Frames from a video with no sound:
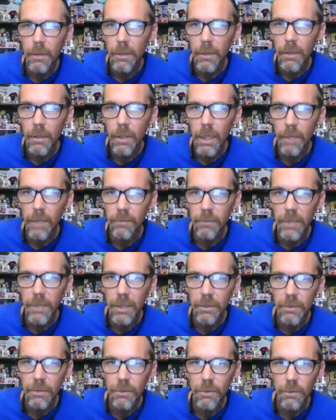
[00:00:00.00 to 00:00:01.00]
Have a
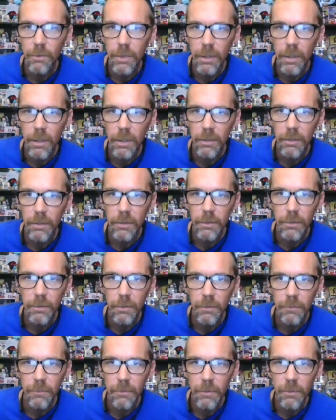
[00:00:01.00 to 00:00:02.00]
magical weekend.
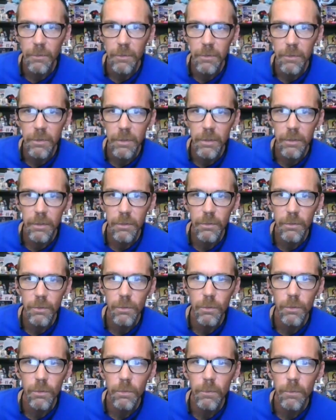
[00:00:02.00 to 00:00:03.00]
Hopefully we'll see you